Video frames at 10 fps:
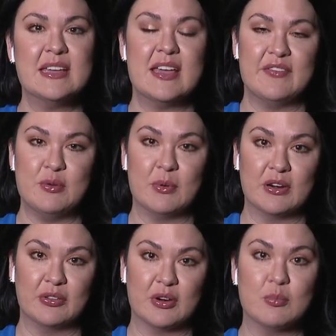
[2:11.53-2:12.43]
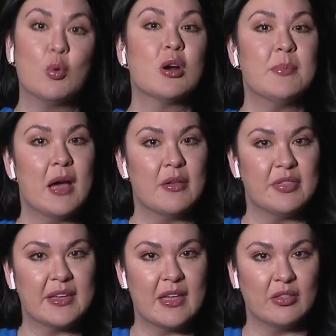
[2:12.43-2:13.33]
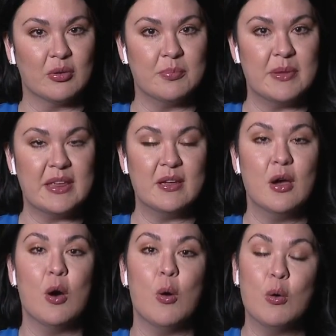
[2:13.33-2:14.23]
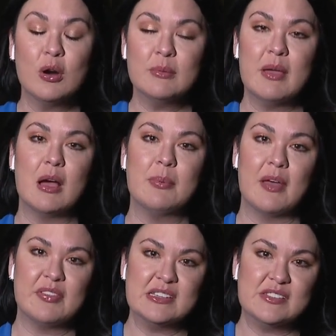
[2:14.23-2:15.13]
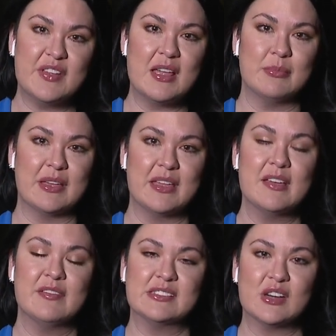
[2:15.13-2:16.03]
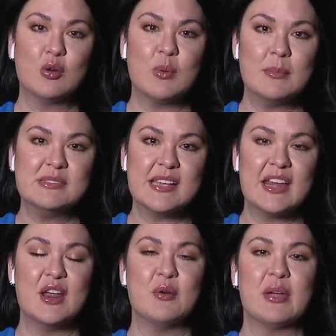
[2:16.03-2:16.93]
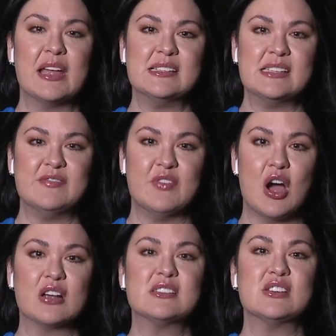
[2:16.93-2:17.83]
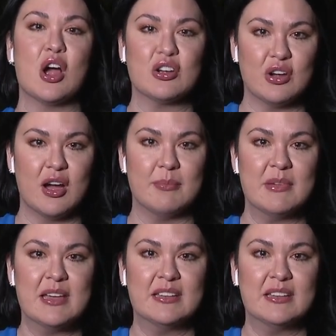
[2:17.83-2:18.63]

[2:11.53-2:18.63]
If you want to learn more about the killer bee or help out this family, visit our website, okcfox.com.